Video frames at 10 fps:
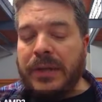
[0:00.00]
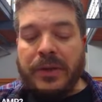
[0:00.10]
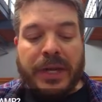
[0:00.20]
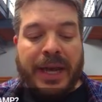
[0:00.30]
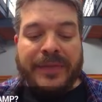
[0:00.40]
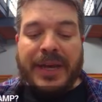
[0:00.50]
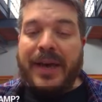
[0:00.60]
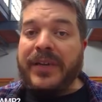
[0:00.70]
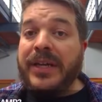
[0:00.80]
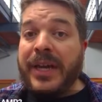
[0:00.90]
You're going to
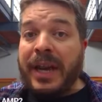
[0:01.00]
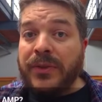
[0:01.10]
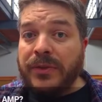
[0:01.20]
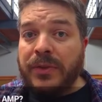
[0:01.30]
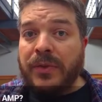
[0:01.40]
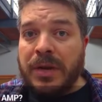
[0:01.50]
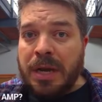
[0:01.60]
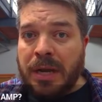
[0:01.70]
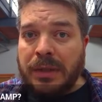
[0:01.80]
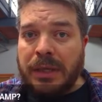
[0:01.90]
have a canonical
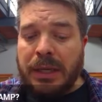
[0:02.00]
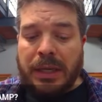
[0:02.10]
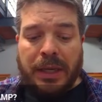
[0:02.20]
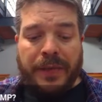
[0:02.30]
URL